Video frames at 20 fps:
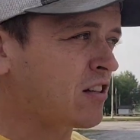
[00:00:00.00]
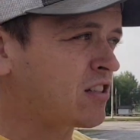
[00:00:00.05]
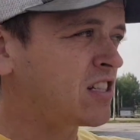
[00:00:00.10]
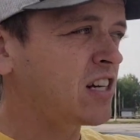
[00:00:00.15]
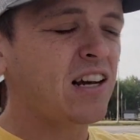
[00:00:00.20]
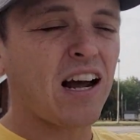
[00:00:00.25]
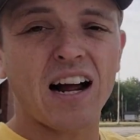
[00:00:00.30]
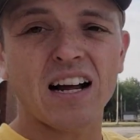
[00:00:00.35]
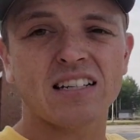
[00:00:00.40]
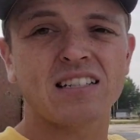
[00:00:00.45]

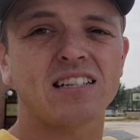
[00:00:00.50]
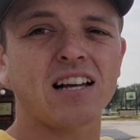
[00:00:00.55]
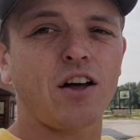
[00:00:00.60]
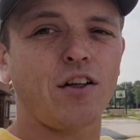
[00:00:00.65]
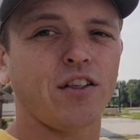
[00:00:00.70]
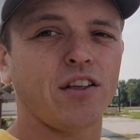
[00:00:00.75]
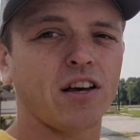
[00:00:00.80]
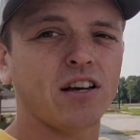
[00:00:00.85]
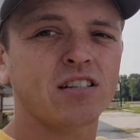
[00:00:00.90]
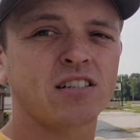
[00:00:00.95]
I'll see guys
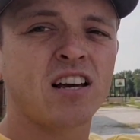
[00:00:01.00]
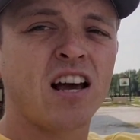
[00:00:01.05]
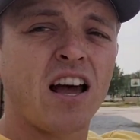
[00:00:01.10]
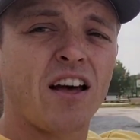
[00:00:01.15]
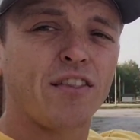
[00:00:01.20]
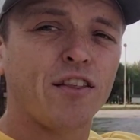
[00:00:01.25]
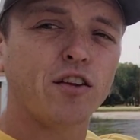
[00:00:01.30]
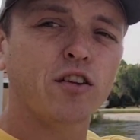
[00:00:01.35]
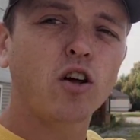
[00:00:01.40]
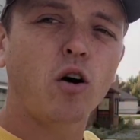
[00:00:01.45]
sell
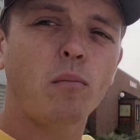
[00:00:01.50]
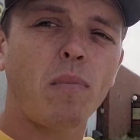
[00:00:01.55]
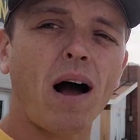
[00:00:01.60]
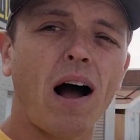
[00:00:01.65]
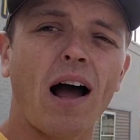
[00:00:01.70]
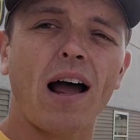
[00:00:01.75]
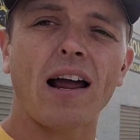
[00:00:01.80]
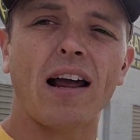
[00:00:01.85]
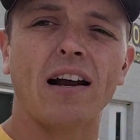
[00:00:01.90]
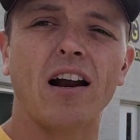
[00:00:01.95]
this, then
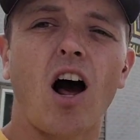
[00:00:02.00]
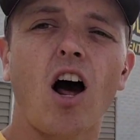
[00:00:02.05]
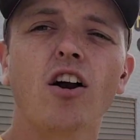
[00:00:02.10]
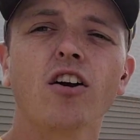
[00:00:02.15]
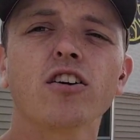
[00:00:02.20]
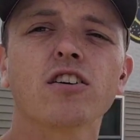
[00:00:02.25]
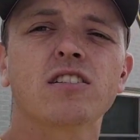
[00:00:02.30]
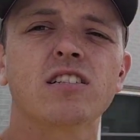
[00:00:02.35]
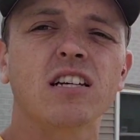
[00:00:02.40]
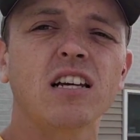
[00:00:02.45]
they'll buy
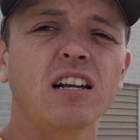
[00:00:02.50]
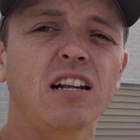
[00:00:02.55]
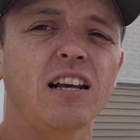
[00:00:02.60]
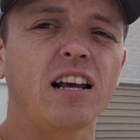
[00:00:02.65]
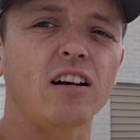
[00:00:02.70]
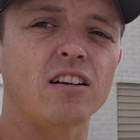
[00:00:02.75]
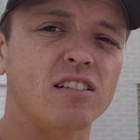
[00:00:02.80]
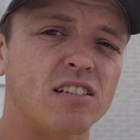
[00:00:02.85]
an under C